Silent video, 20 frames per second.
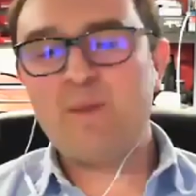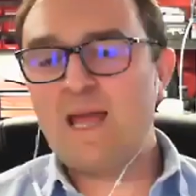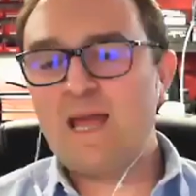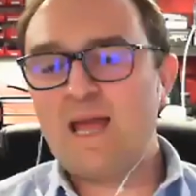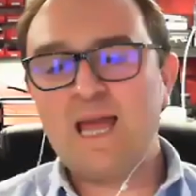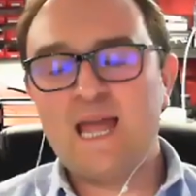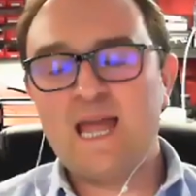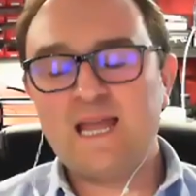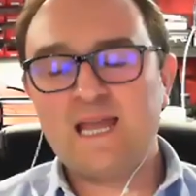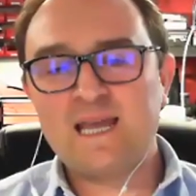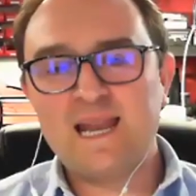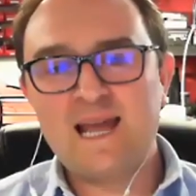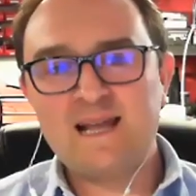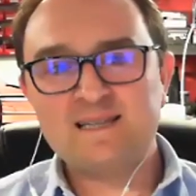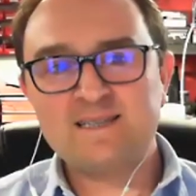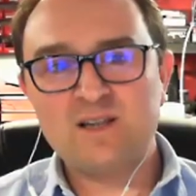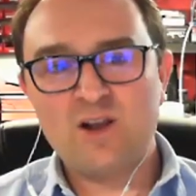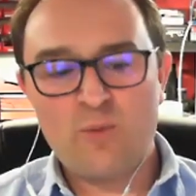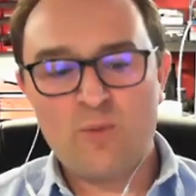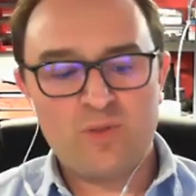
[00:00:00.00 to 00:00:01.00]
it connects
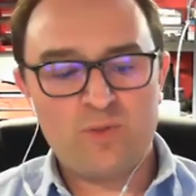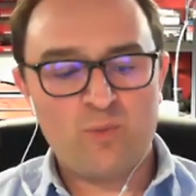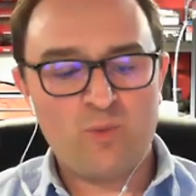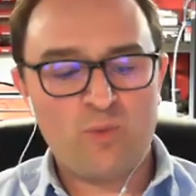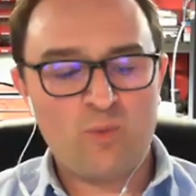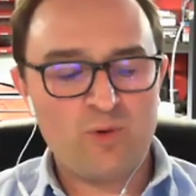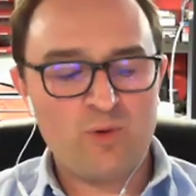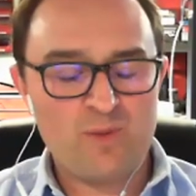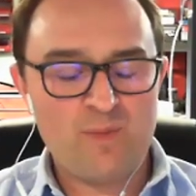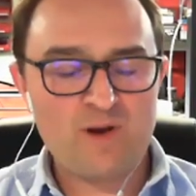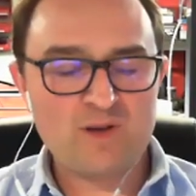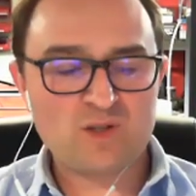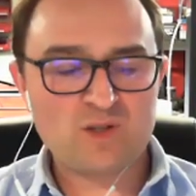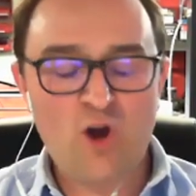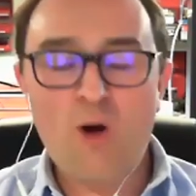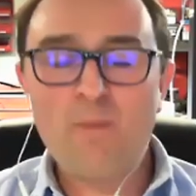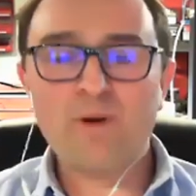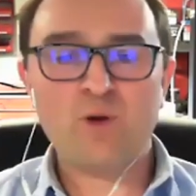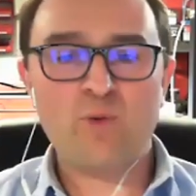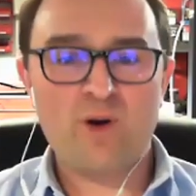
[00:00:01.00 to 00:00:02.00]
a lot with the most
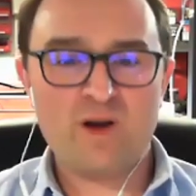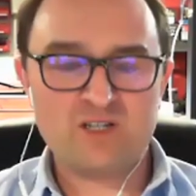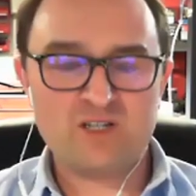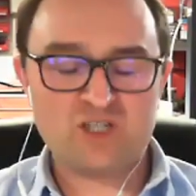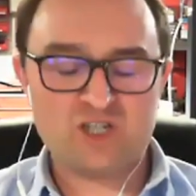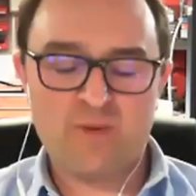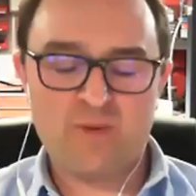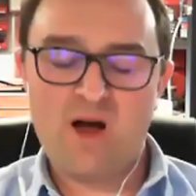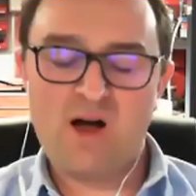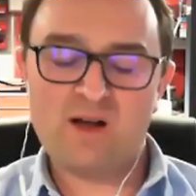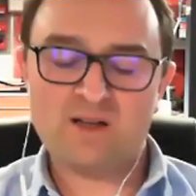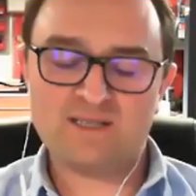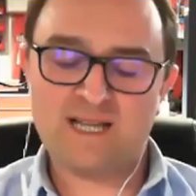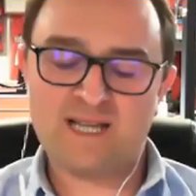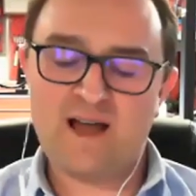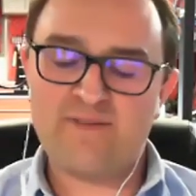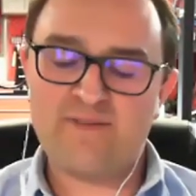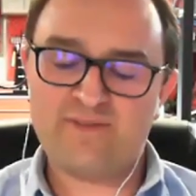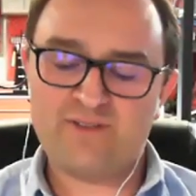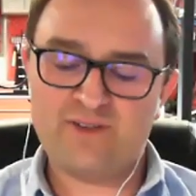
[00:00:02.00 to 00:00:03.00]
common question I'm asked
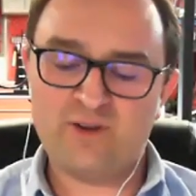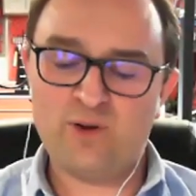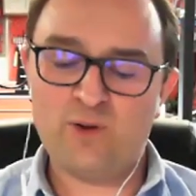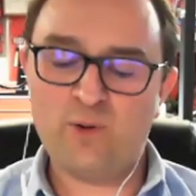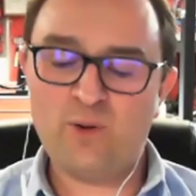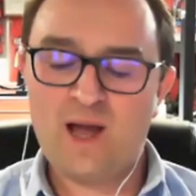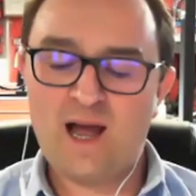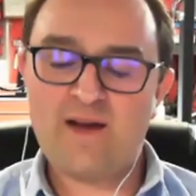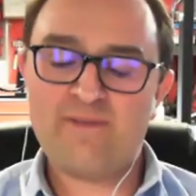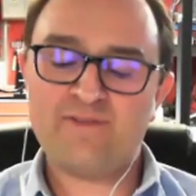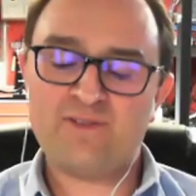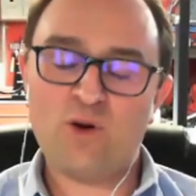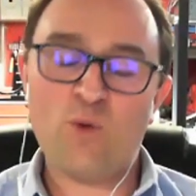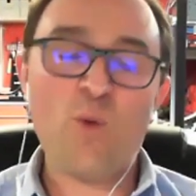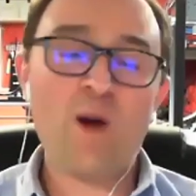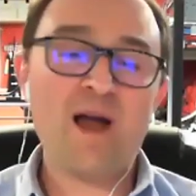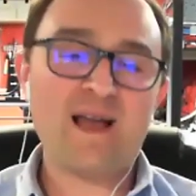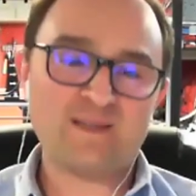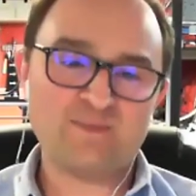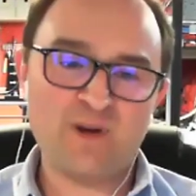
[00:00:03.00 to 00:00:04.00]
after
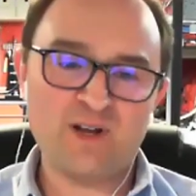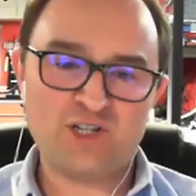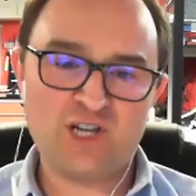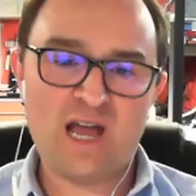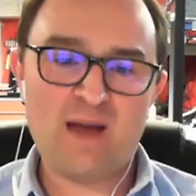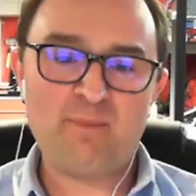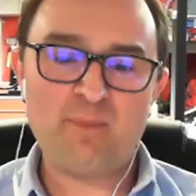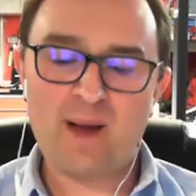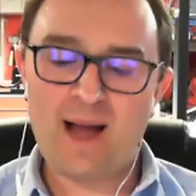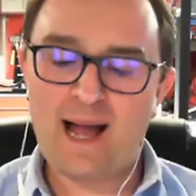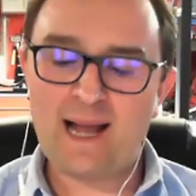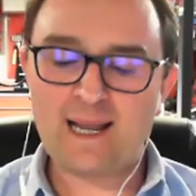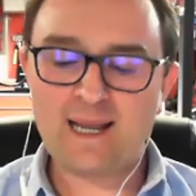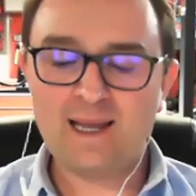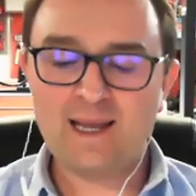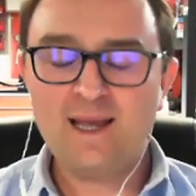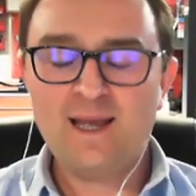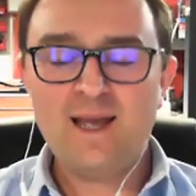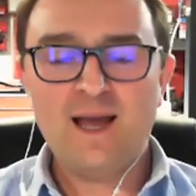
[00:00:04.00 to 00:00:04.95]
where's my jetpack,